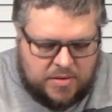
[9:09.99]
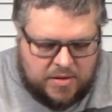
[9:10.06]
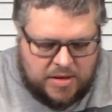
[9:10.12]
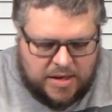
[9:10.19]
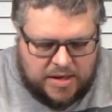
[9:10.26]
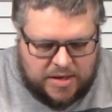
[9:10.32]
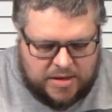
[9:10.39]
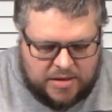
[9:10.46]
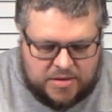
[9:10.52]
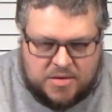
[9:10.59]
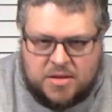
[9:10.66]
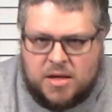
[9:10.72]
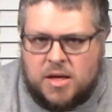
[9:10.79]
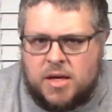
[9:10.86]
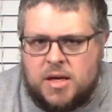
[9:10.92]
That is
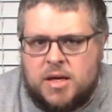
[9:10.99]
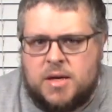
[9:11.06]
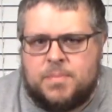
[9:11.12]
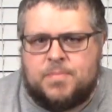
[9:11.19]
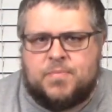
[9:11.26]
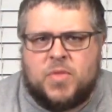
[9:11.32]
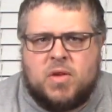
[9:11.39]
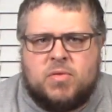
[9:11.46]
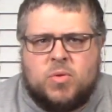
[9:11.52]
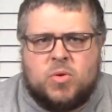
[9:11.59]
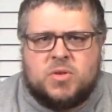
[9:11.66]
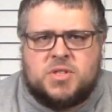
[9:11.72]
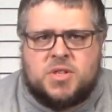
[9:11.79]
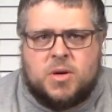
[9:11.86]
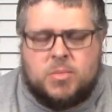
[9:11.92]
the
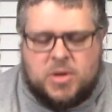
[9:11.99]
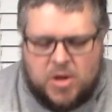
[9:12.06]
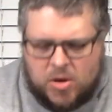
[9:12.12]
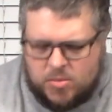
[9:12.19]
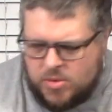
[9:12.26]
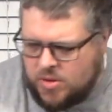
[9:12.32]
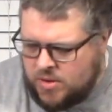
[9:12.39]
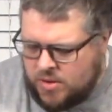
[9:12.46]
Ford Shelby Cobra.